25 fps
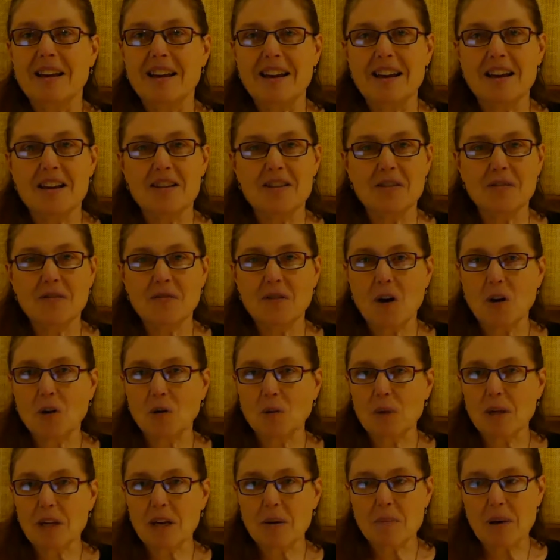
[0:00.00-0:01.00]
in the
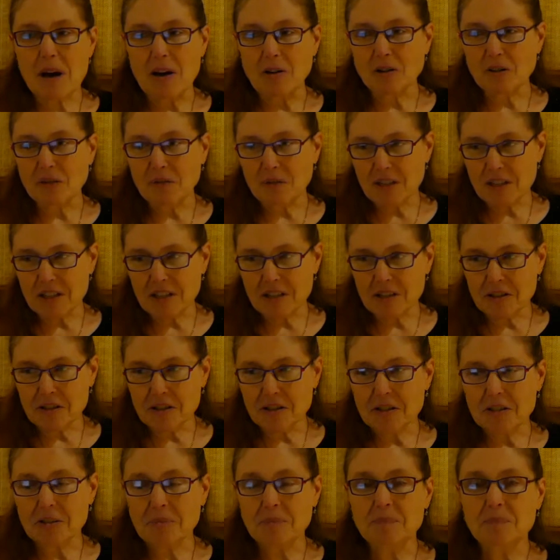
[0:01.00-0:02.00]
following amount of
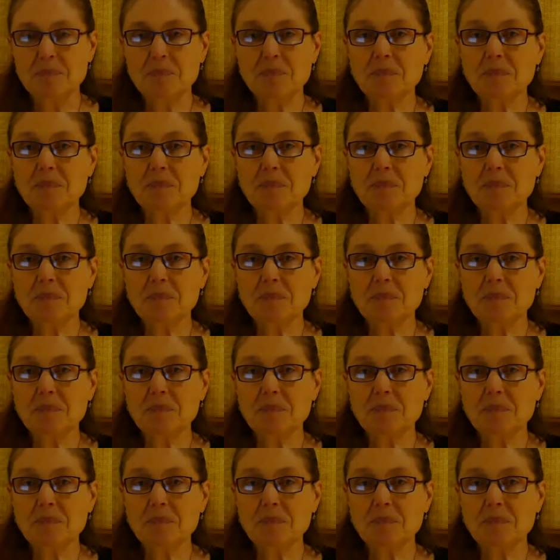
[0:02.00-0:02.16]
years.